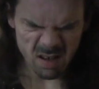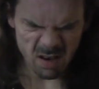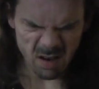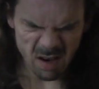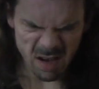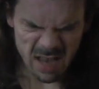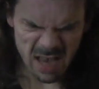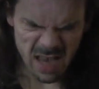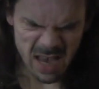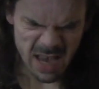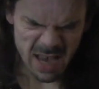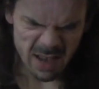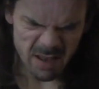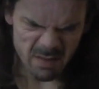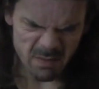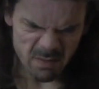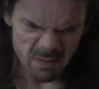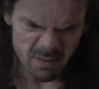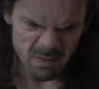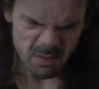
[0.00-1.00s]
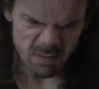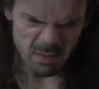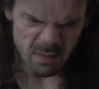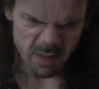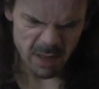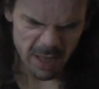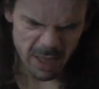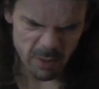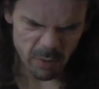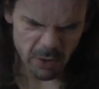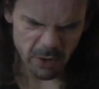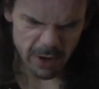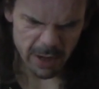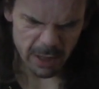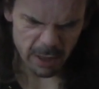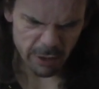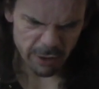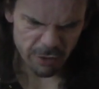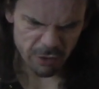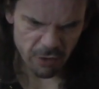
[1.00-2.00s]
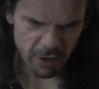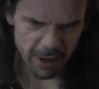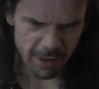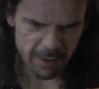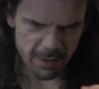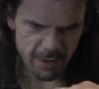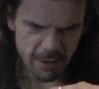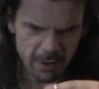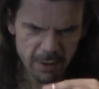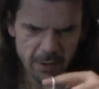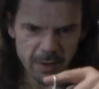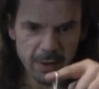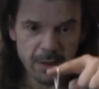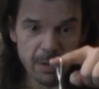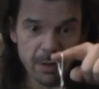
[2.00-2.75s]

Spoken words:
Oh yeah, he's wearing a little dress too.